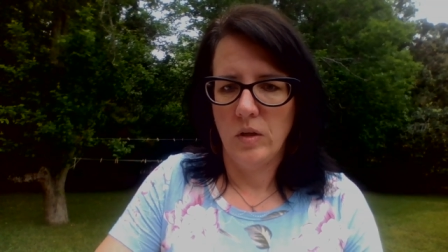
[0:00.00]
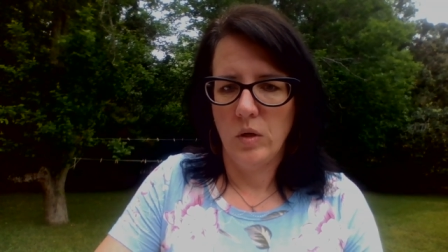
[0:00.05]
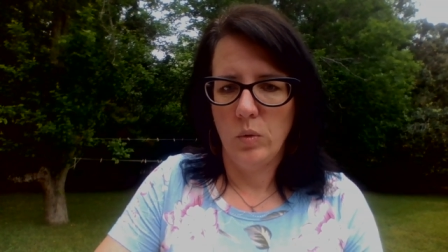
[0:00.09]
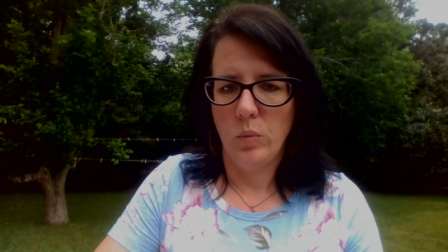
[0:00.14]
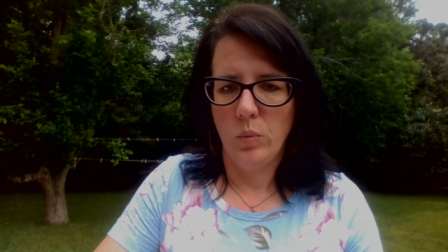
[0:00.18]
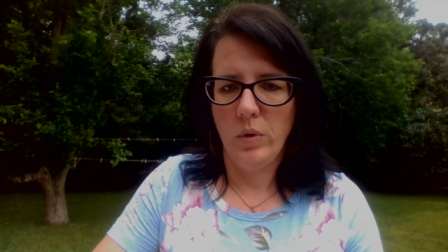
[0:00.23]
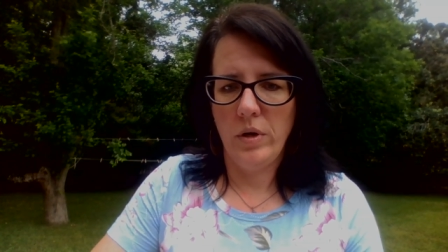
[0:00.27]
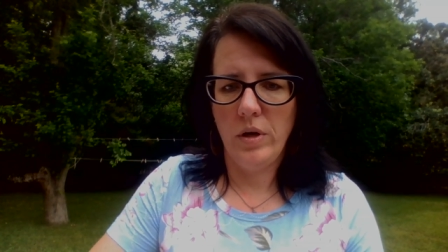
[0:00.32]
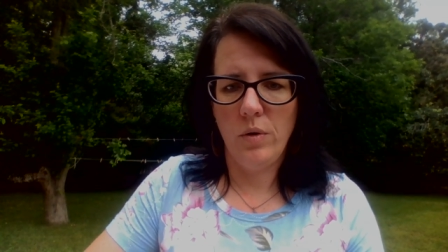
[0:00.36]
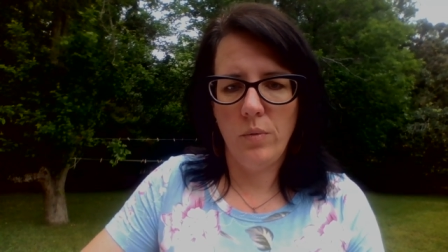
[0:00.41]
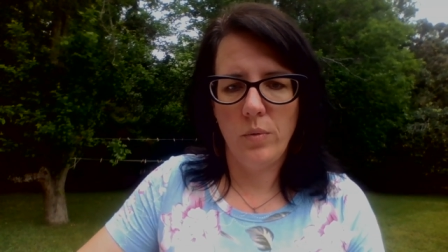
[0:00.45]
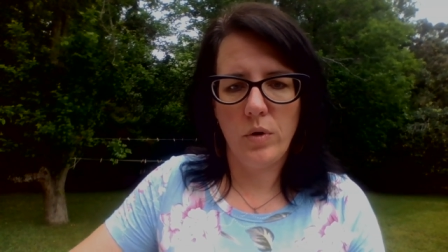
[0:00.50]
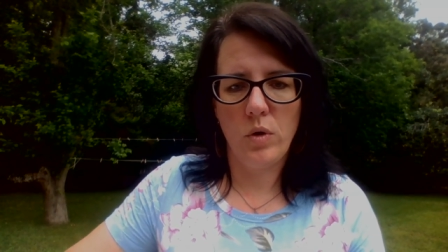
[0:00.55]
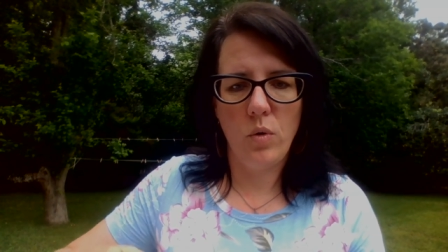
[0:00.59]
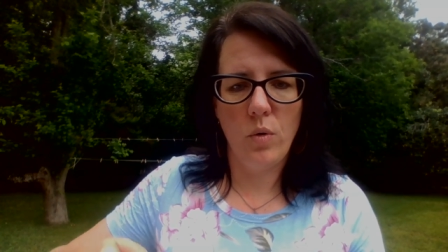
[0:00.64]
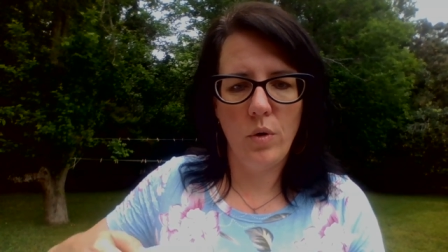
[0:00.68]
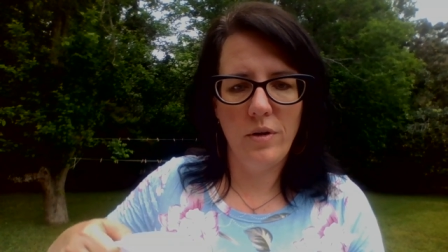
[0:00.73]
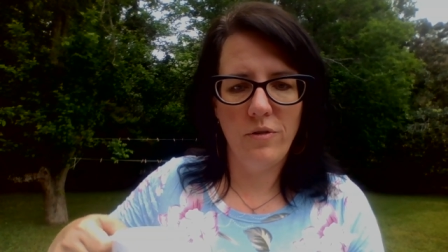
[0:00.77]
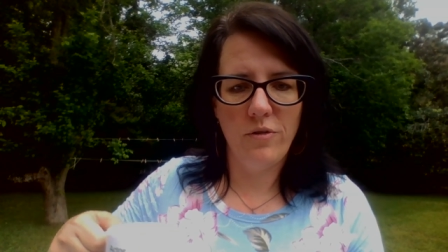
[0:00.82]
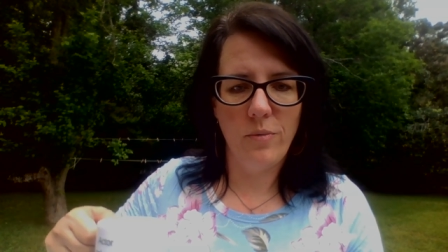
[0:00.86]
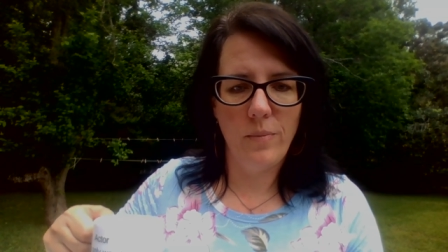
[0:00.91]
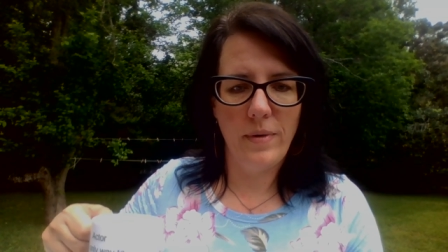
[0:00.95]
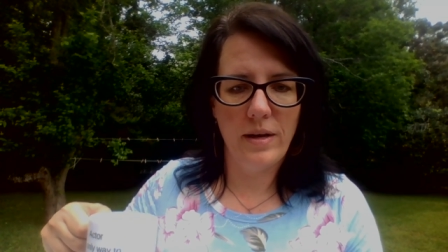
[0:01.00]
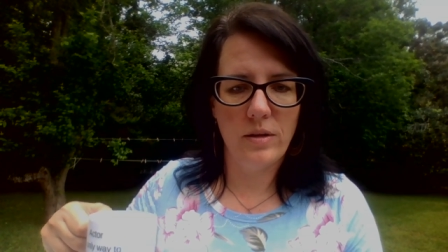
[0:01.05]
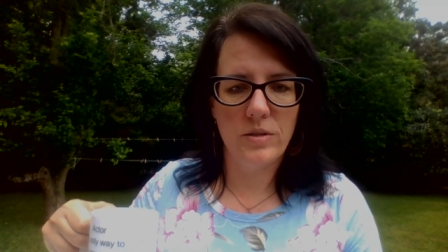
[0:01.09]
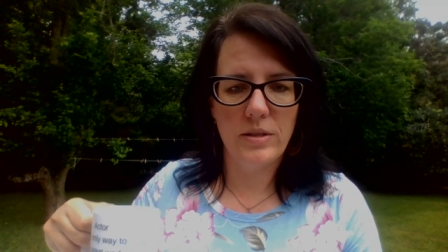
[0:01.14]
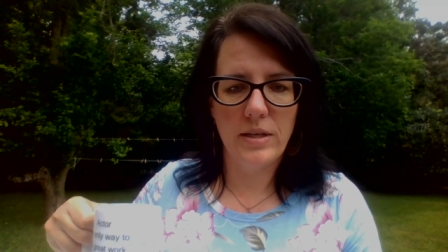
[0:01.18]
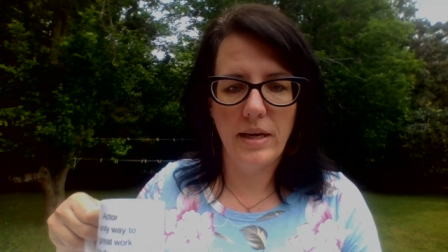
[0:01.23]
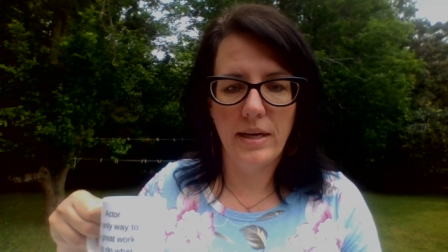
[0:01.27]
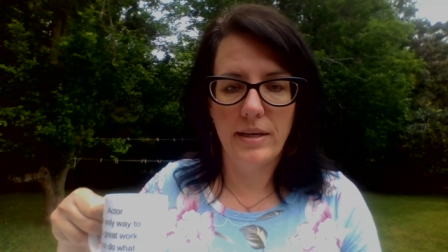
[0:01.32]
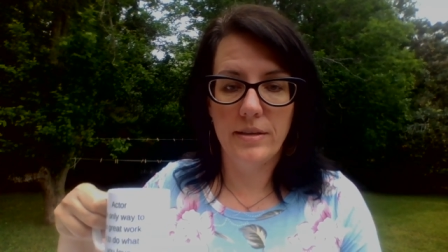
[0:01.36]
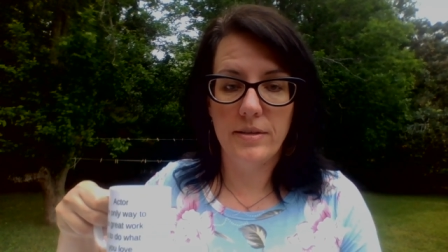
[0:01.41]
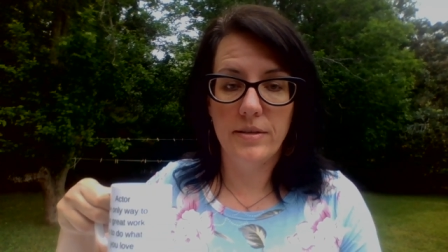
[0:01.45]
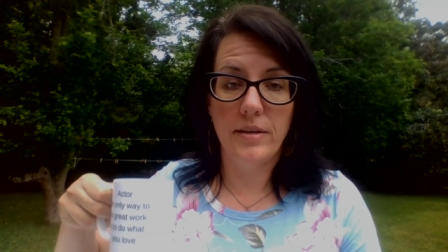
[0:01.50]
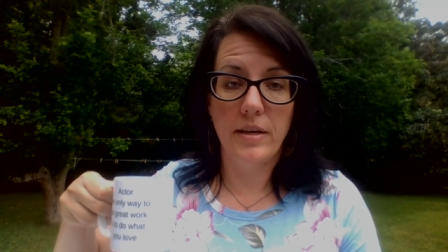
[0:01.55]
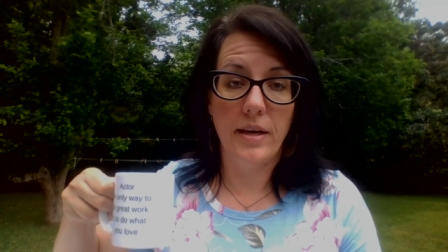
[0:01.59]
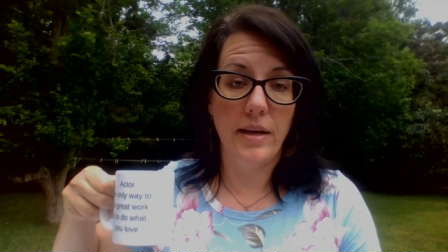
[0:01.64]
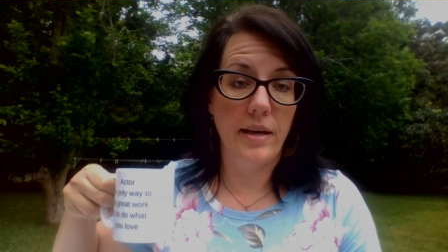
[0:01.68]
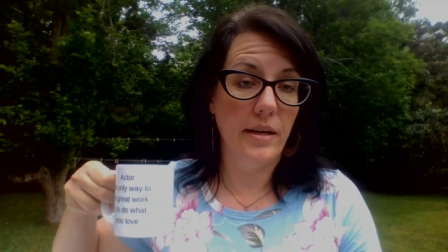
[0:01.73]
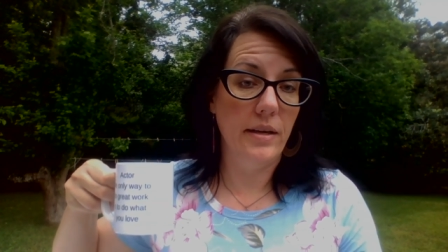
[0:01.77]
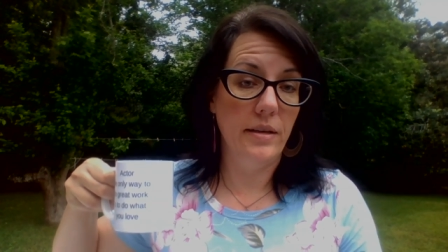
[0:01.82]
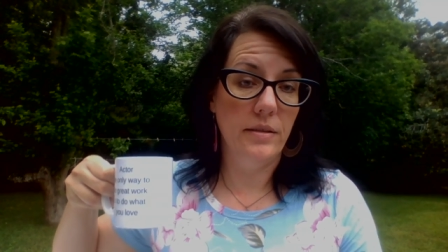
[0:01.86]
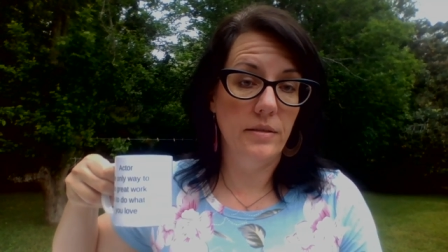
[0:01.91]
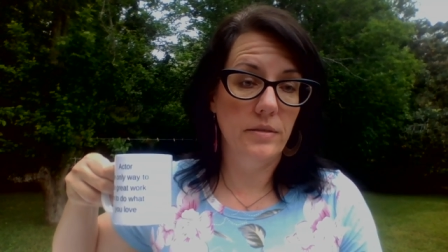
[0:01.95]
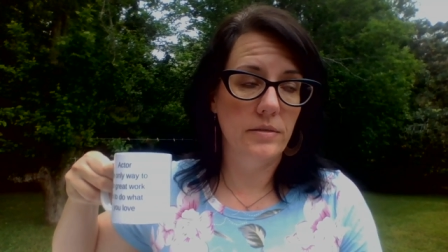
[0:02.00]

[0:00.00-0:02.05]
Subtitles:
We are recording from outside today